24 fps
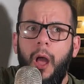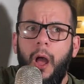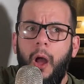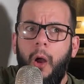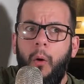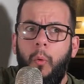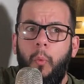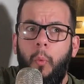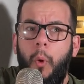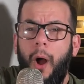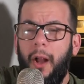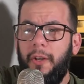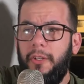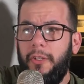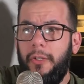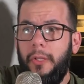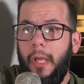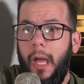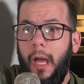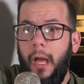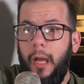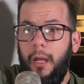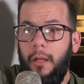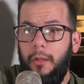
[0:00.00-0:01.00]
Watch
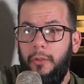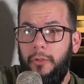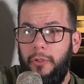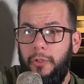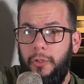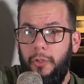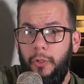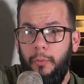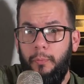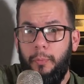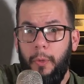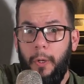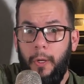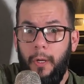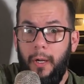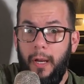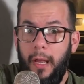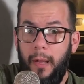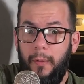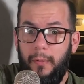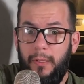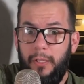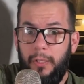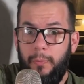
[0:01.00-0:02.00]
that super
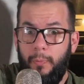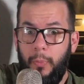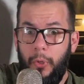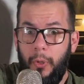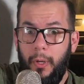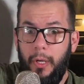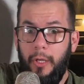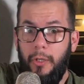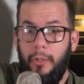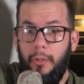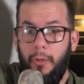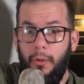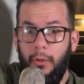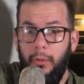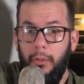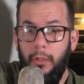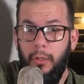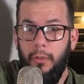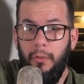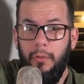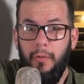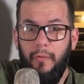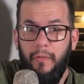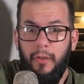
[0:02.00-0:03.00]
inspirational
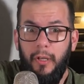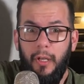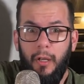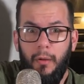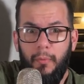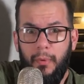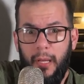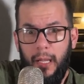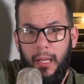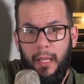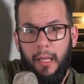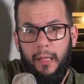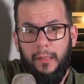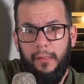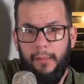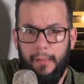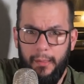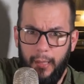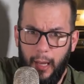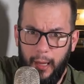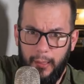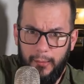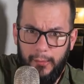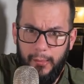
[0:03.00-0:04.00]
YouTube video by Casey
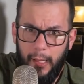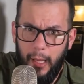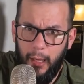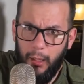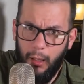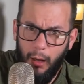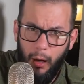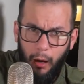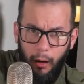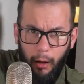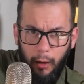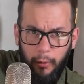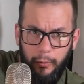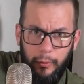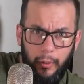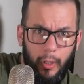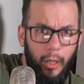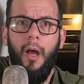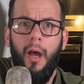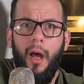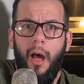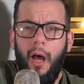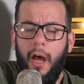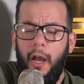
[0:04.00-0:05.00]
Neistat called
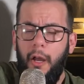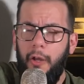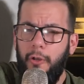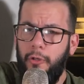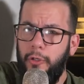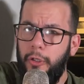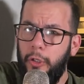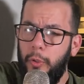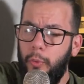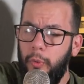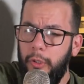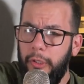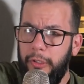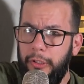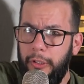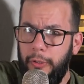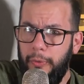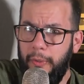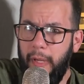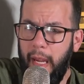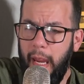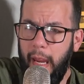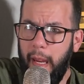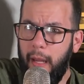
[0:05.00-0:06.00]
uh, Do What You
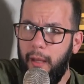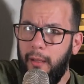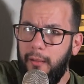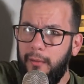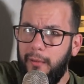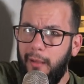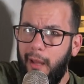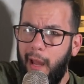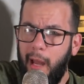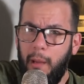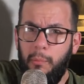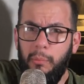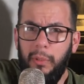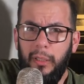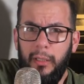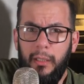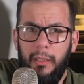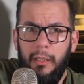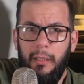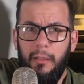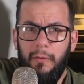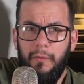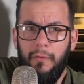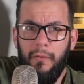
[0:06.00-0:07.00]
Can't, I
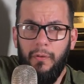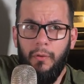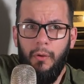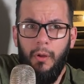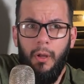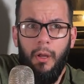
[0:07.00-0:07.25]
believe.